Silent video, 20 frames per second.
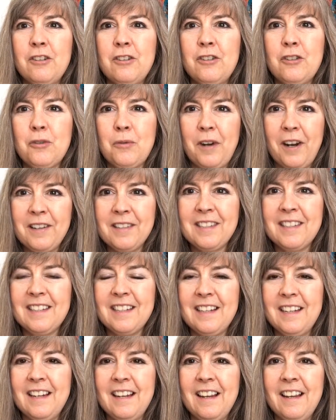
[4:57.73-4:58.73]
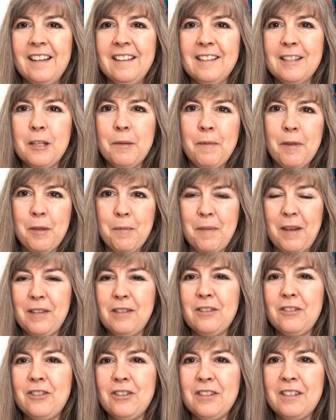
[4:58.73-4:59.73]
trust in some of the
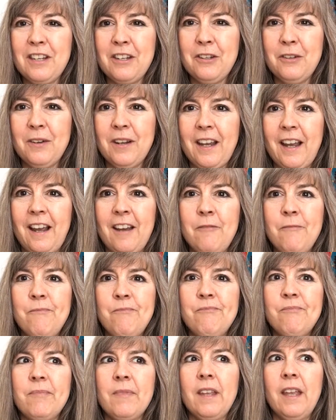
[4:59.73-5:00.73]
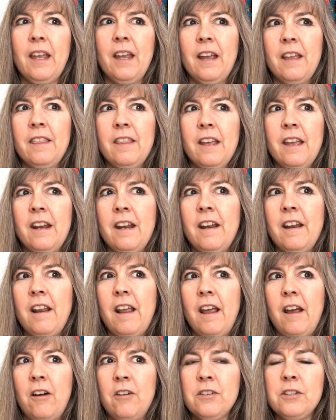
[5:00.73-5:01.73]
messages that you get And then
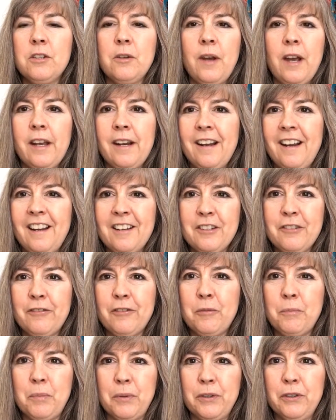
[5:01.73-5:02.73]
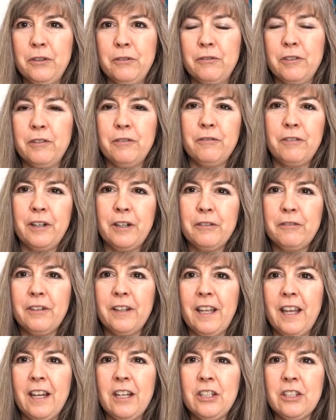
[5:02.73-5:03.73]
also how to ask for proof and
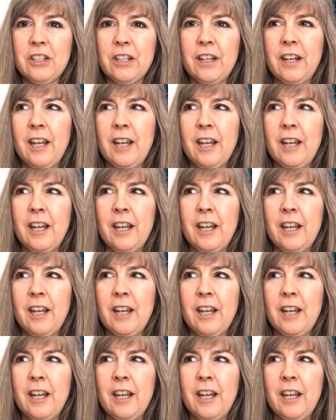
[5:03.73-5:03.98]
verification.